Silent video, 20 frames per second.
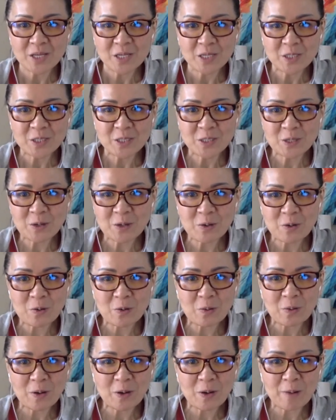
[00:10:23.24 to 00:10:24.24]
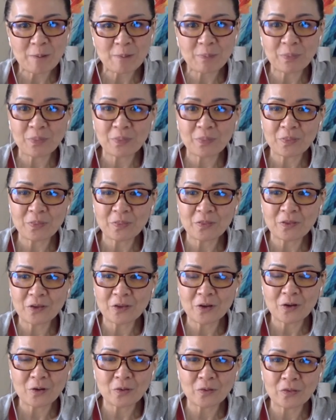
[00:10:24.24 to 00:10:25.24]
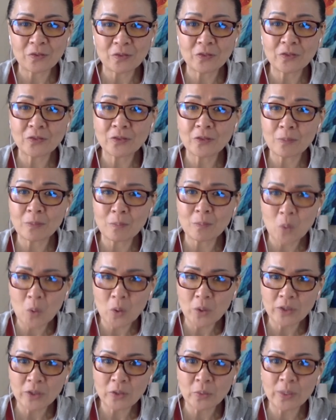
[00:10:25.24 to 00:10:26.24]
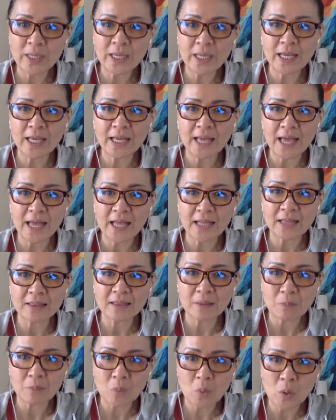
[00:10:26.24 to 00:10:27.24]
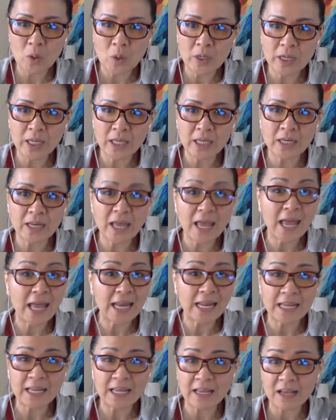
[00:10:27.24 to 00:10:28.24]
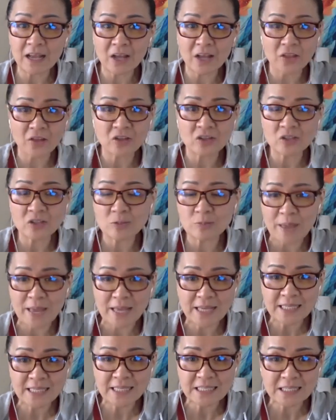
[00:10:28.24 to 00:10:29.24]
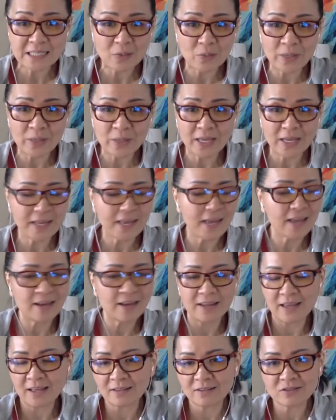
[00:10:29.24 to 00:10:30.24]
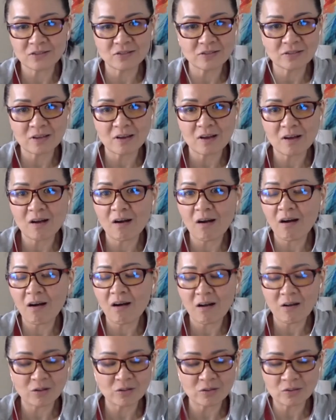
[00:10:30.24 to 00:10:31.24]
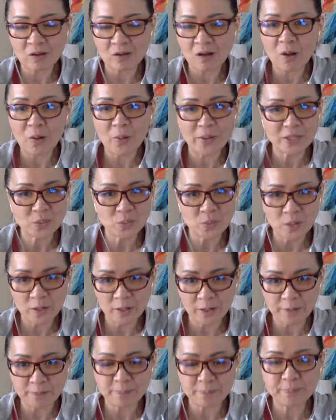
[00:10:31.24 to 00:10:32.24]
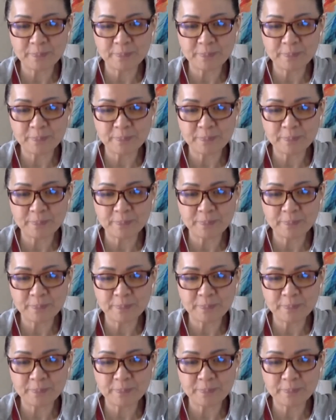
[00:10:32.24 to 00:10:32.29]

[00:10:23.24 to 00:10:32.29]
So, um, you know, the more that we can get, the more in any other spaces that we can get, it's all, always welcome.